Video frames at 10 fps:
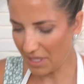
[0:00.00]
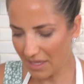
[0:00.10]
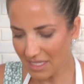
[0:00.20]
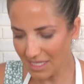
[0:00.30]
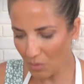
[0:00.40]
but
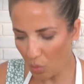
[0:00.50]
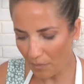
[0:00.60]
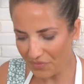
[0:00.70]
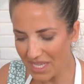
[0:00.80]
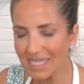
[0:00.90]
this is,
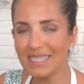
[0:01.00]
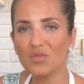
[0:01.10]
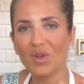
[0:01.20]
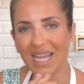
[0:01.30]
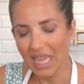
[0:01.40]
this
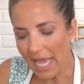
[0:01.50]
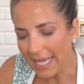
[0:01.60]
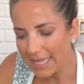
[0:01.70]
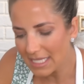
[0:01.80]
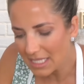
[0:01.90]
is what I
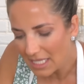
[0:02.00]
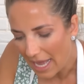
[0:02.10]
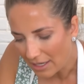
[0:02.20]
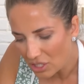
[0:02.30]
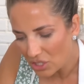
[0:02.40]
like. This
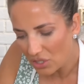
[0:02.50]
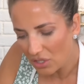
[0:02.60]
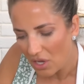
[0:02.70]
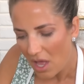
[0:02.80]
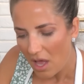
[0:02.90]

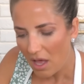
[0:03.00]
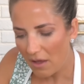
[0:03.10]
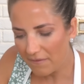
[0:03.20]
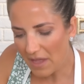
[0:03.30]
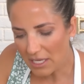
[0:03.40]
texture
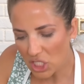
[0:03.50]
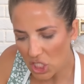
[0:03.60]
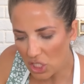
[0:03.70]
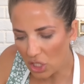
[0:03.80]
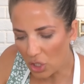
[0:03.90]
of that
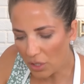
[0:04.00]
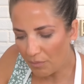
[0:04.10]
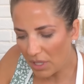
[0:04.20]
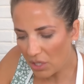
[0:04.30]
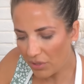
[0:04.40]

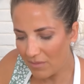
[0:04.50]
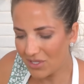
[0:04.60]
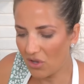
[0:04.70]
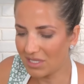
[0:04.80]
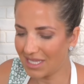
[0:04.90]
slurpy cream
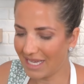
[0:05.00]
sauce.